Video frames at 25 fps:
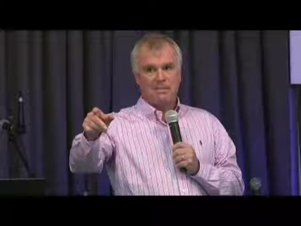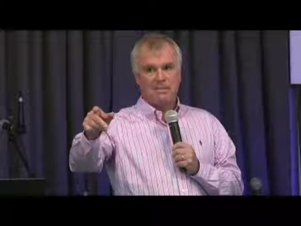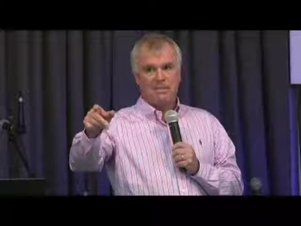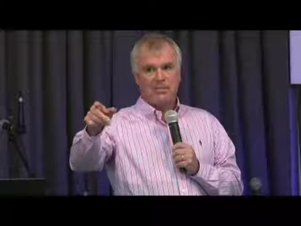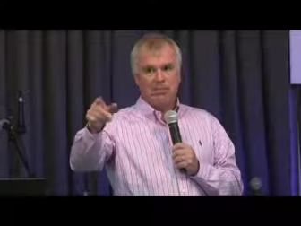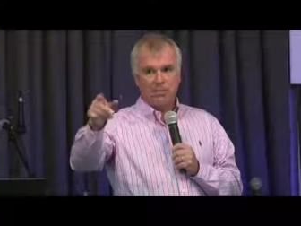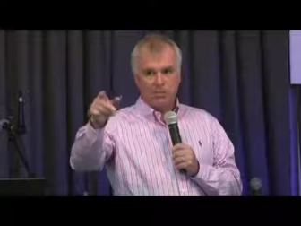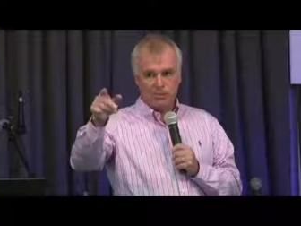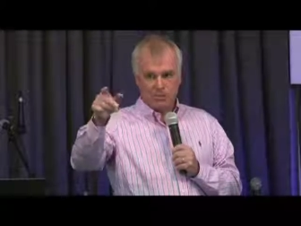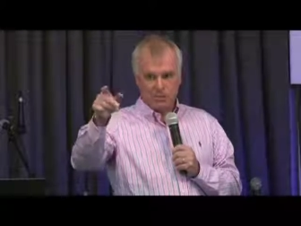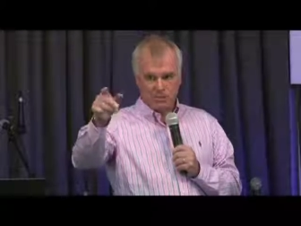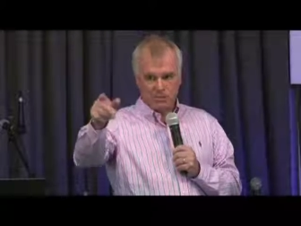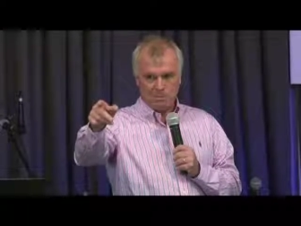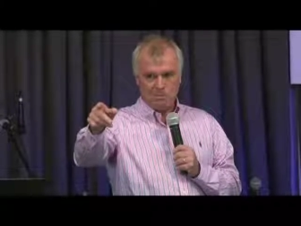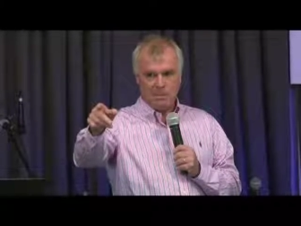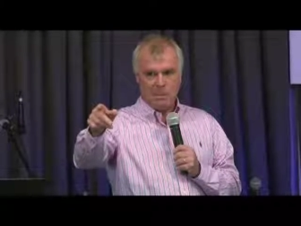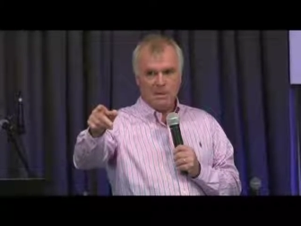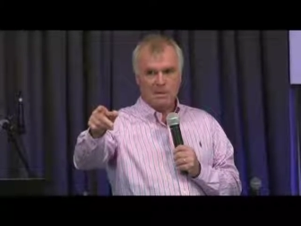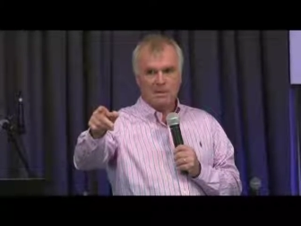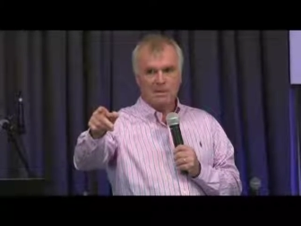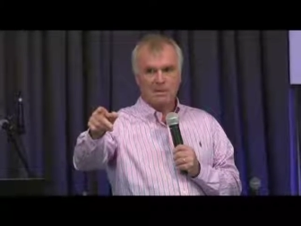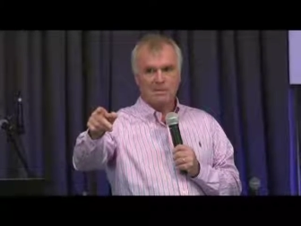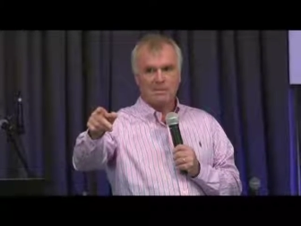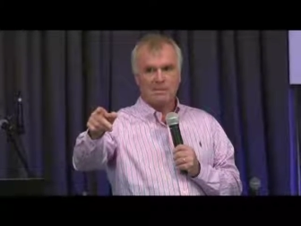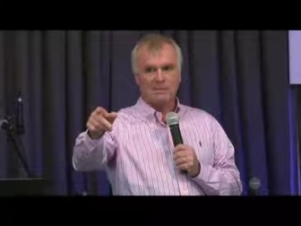you
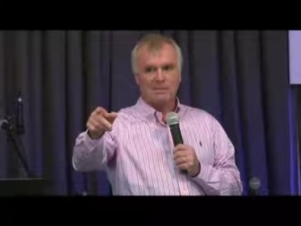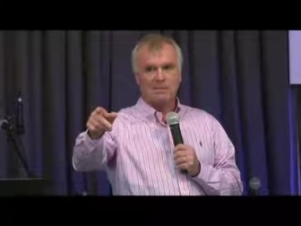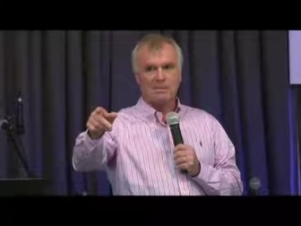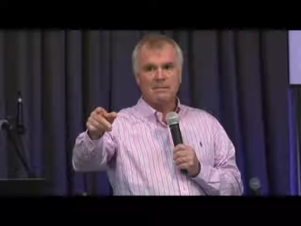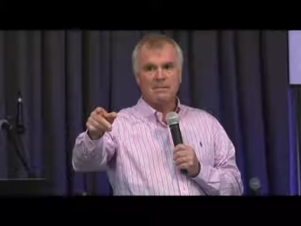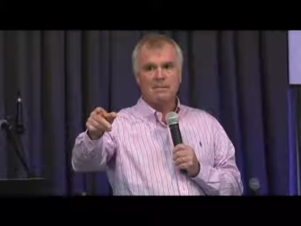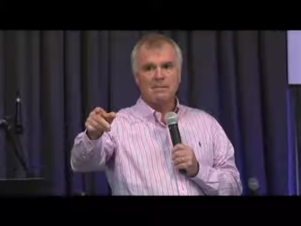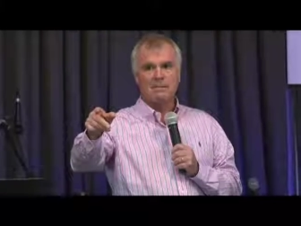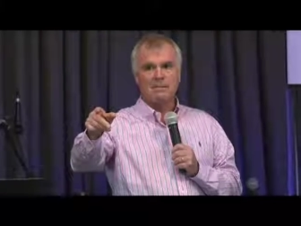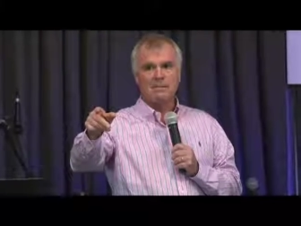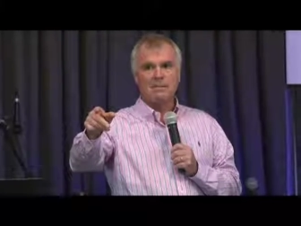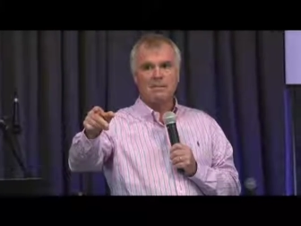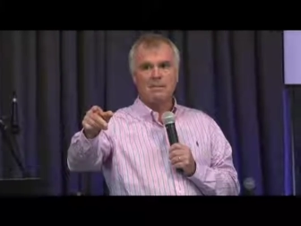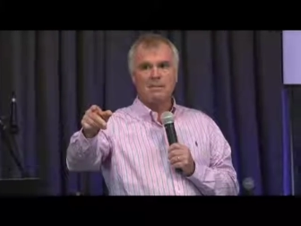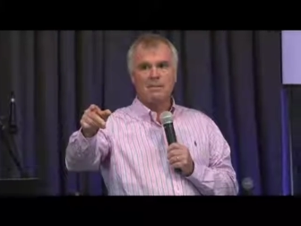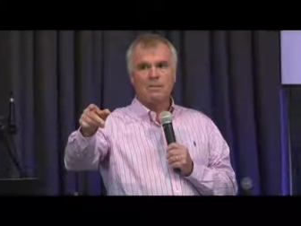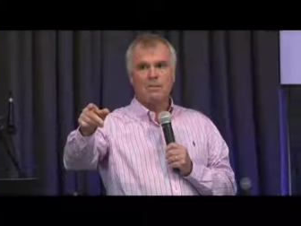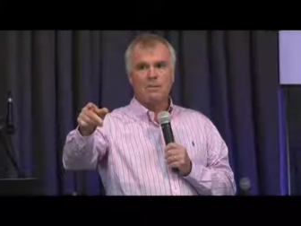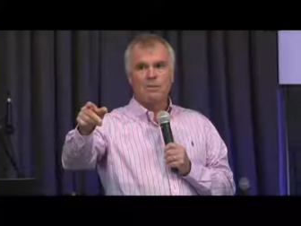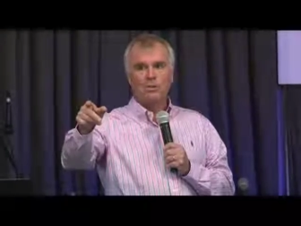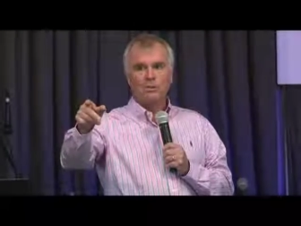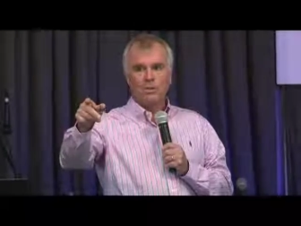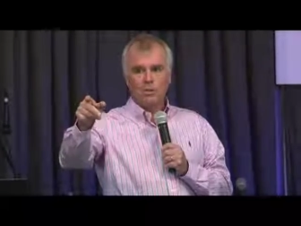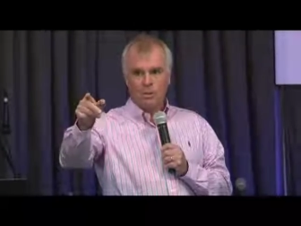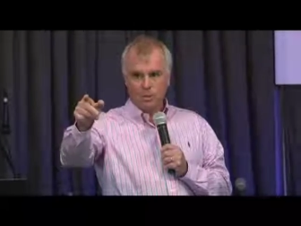smell
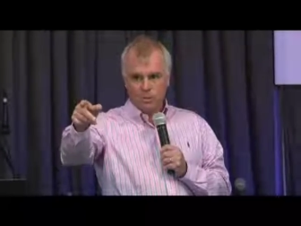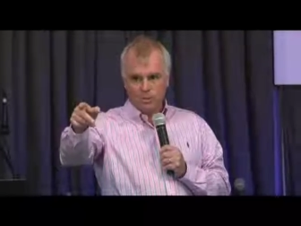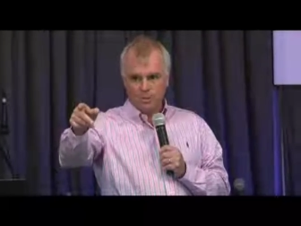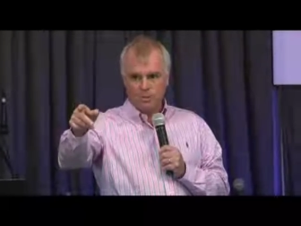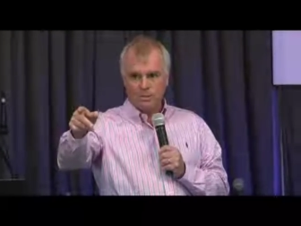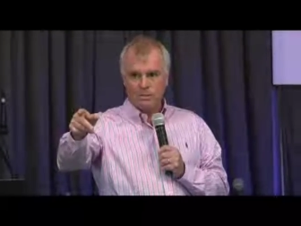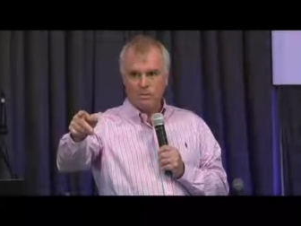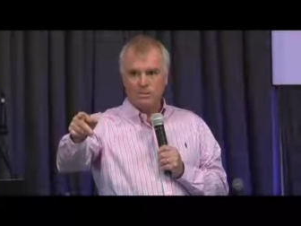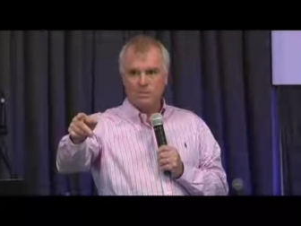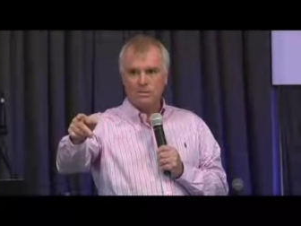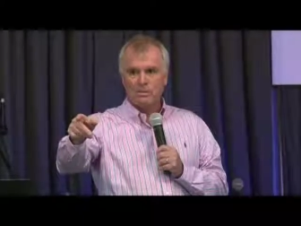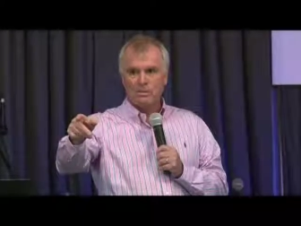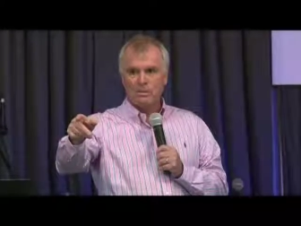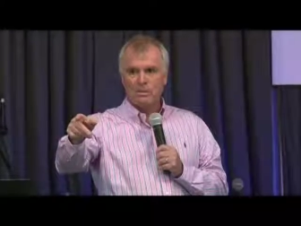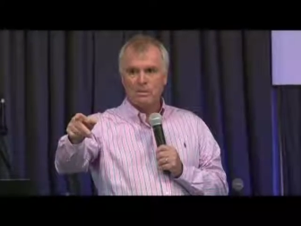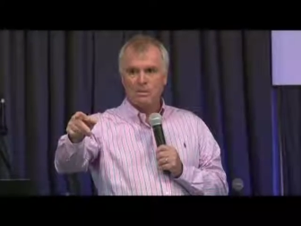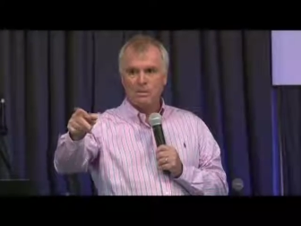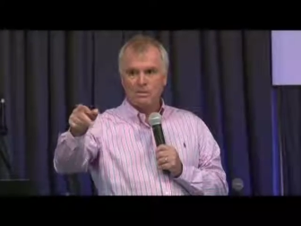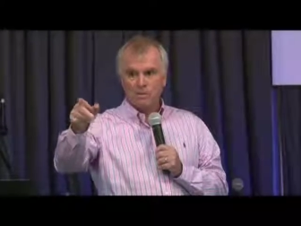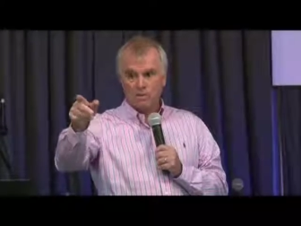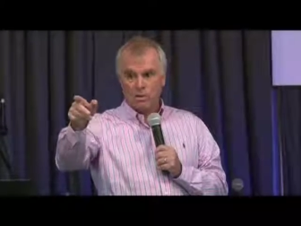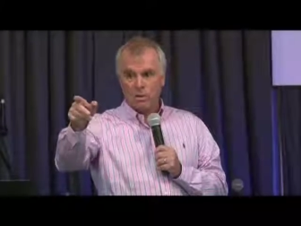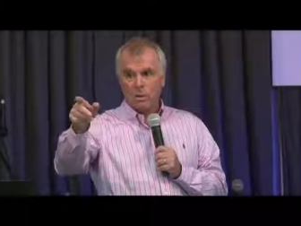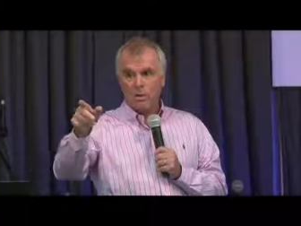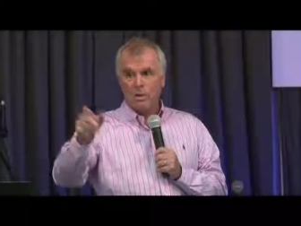good
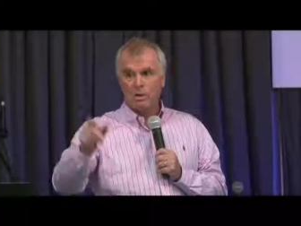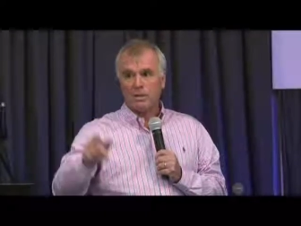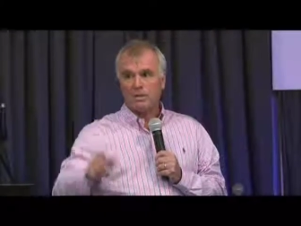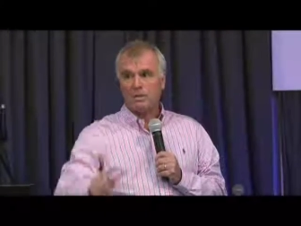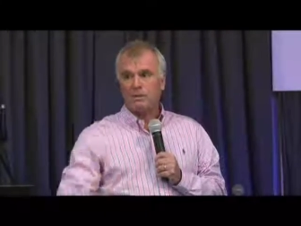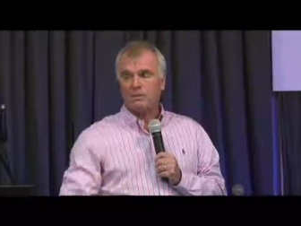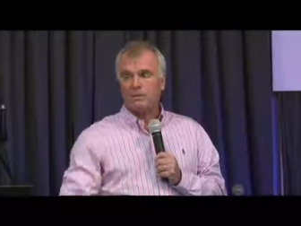to God.